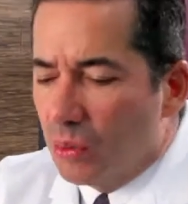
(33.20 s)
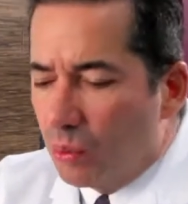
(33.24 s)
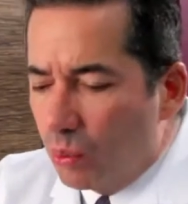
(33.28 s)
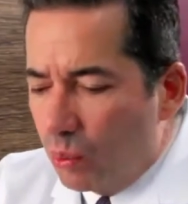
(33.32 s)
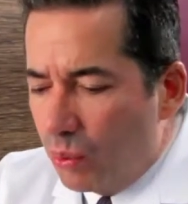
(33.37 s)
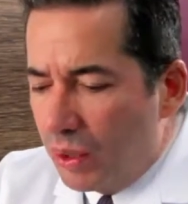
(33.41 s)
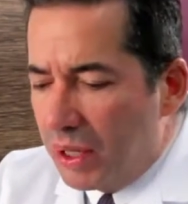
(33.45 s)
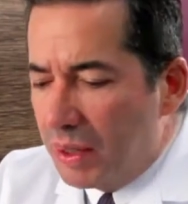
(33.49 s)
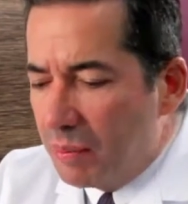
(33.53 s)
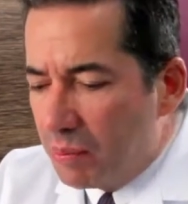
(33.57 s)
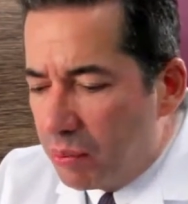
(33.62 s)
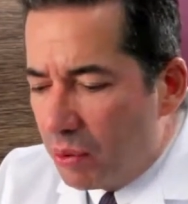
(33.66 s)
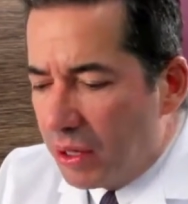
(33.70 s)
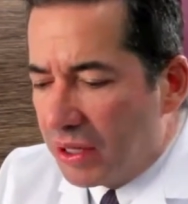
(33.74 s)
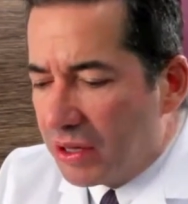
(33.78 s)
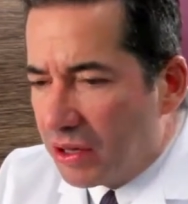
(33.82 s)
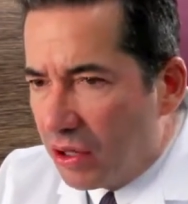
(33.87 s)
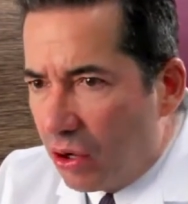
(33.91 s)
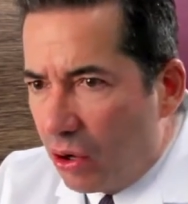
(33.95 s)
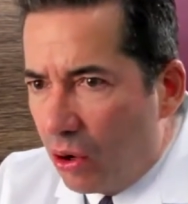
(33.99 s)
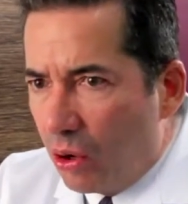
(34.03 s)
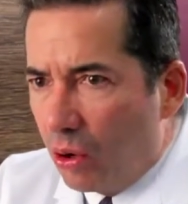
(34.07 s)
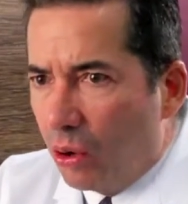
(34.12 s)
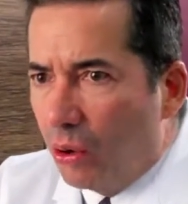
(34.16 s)
We bring
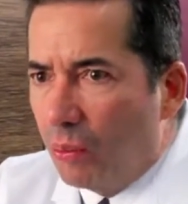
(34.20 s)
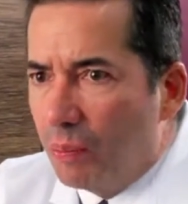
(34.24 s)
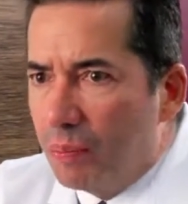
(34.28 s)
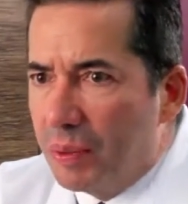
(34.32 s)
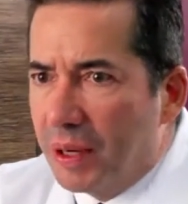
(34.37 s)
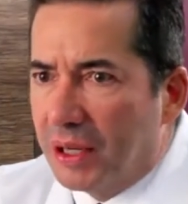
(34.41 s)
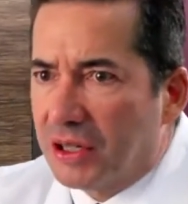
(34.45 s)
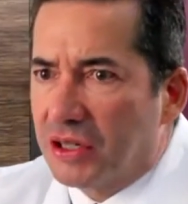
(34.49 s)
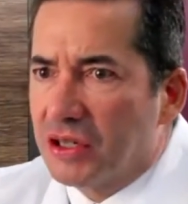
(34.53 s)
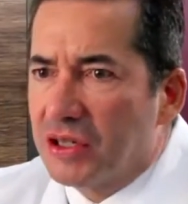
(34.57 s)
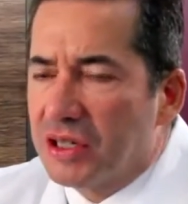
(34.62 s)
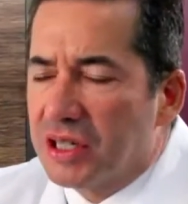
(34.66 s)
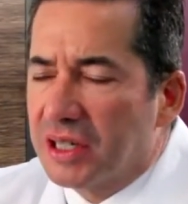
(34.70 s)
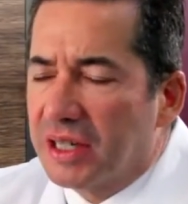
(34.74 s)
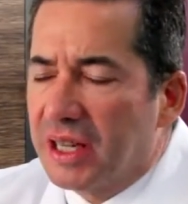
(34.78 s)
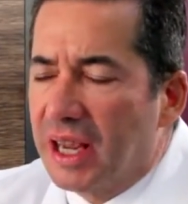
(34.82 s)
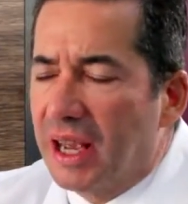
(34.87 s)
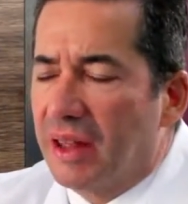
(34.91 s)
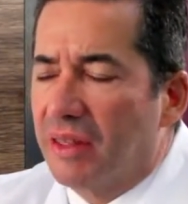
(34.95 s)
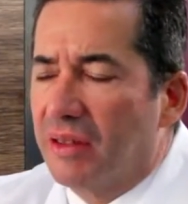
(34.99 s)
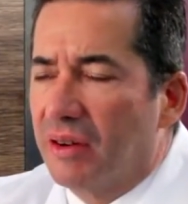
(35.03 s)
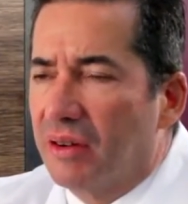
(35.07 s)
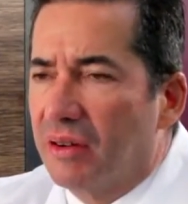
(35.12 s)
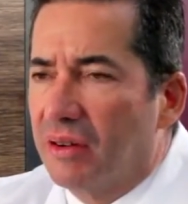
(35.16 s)
the whole picture
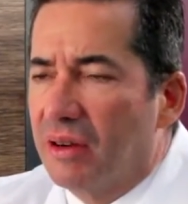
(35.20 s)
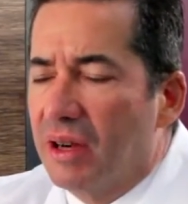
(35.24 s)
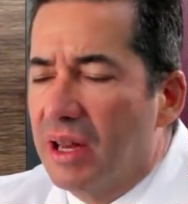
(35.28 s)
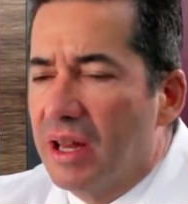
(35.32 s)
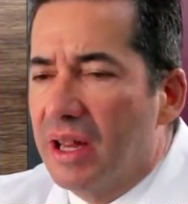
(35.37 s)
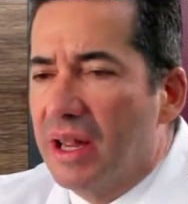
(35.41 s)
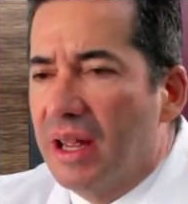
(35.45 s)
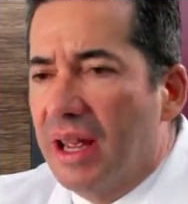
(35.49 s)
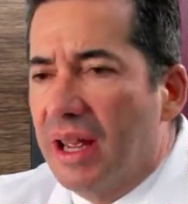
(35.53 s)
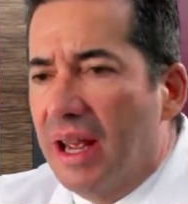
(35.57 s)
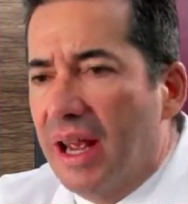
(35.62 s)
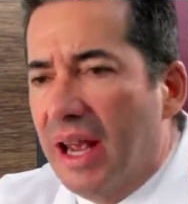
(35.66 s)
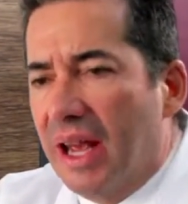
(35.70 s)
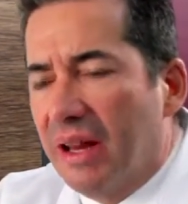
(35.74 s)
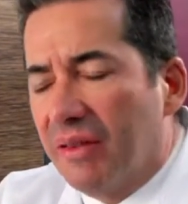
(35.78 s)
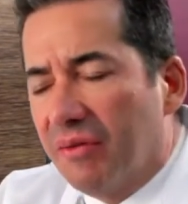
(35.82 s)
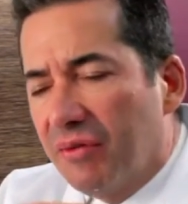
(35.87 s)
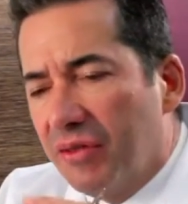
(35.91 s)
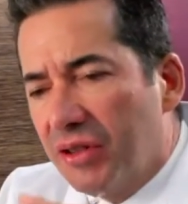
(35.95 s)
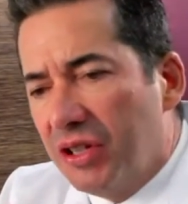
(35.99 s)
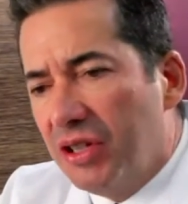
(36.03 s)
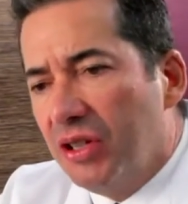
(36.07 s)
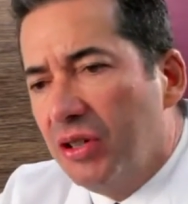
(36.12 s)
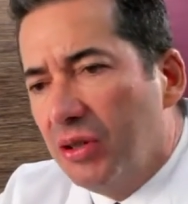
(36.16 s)
together, and
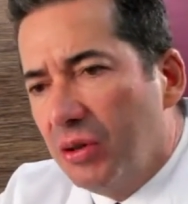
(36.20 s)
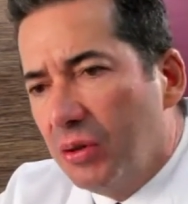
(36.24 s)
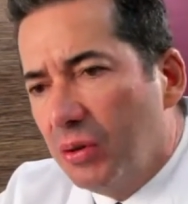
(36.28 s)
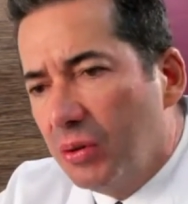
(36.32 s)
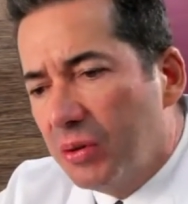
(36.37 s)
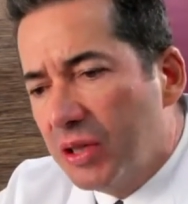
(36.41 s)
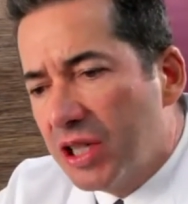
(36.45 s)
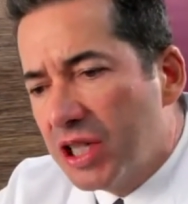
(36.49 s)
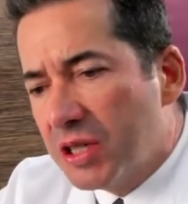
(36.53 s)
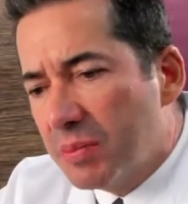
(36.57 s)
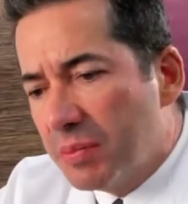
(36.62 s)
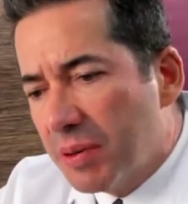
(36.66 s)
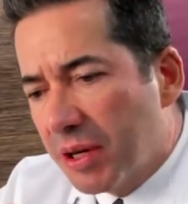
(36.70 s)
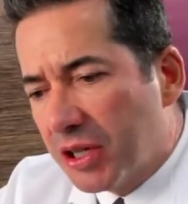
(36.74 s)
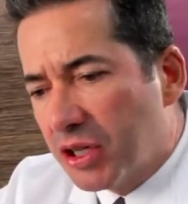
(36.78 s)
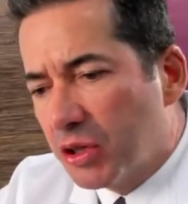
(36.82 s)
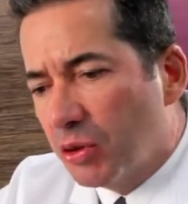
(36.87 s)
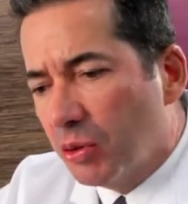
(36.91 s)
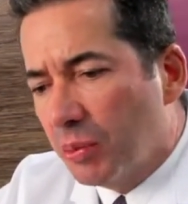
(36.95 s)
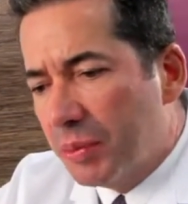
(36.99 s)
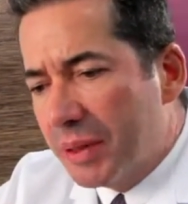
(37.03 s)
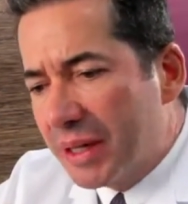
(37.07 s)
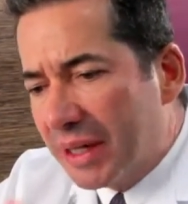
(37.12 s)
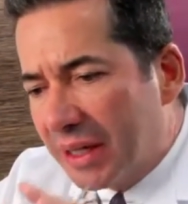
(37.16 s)
for you, this picture
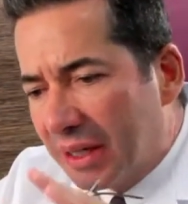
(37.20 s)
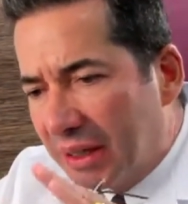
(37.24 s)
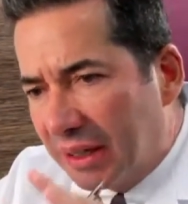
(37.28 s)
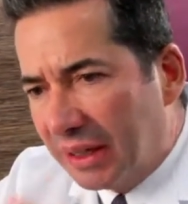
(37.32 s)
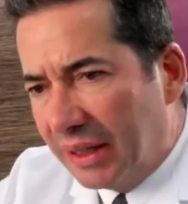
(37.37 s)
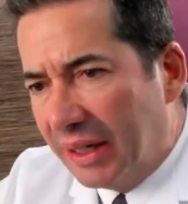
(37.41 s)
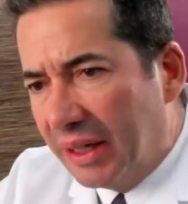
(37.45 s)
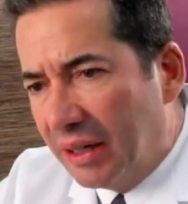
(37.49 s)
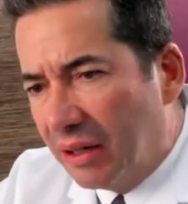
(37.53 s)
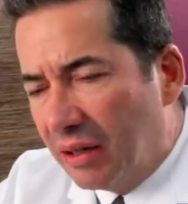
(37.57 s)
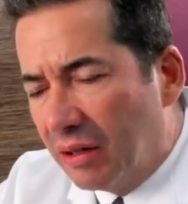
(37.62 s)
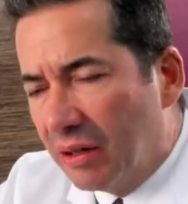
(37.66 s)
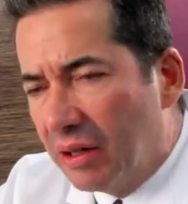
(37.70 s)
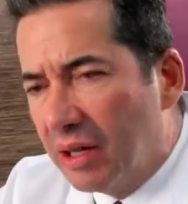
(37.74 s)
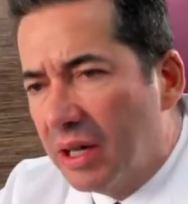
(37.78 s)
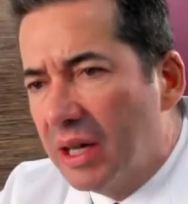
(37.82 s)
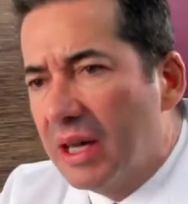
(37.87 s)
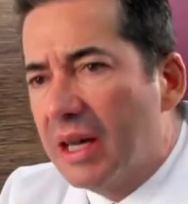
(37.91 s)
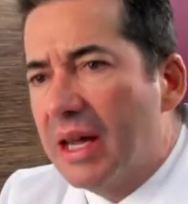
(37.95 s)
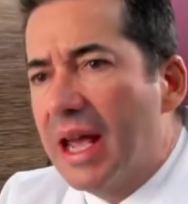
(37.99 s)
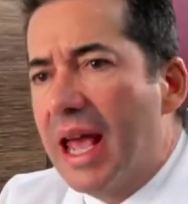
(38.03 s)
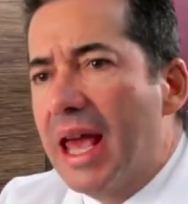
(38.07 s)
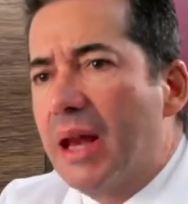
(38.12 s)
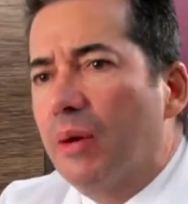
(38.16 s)
will be clear
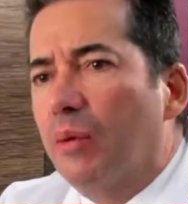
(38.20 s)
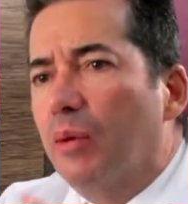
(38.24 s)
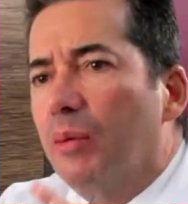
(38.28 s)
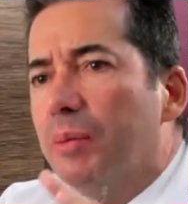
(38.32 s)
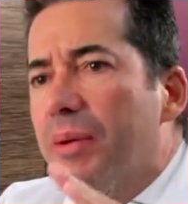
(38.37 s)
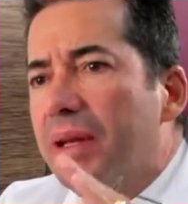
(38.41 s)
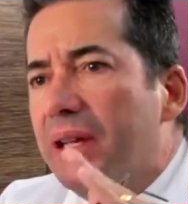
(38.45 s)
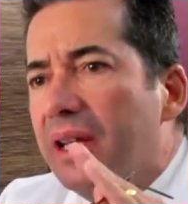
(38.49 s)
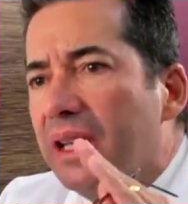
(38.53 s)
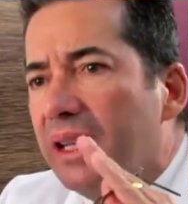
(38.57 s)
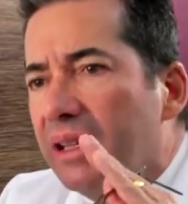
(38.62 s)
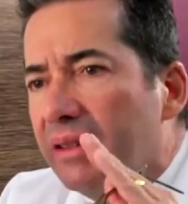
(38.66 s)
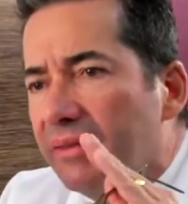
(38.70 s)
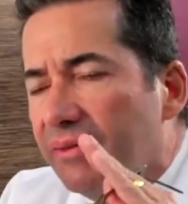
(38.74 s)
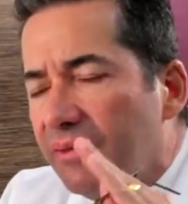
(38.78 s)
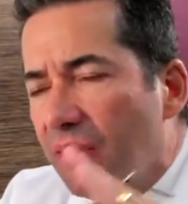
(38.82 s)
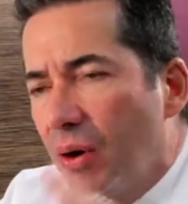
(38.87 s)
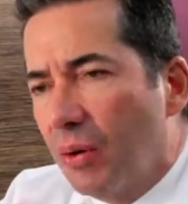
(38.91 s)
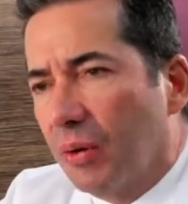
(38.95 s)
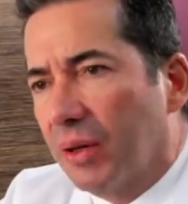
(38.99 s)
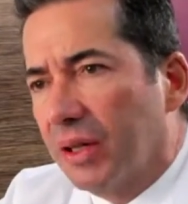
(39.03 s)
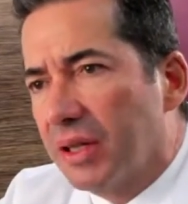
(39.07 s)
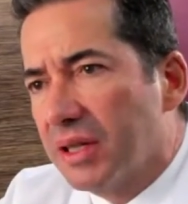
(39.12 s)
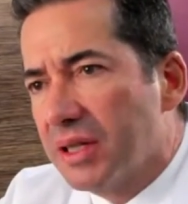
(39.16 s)
and will be in
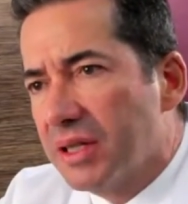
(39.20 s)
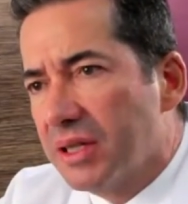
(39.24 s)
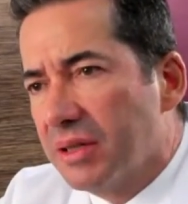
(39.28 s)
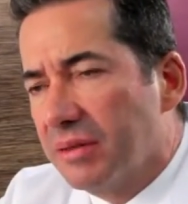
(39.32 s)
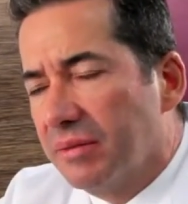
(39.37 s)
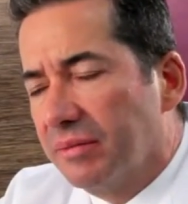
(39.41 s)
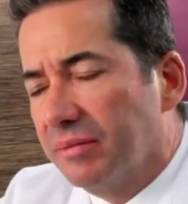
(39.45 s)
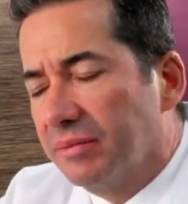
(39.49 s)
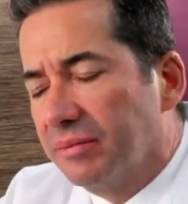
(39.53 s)
focus.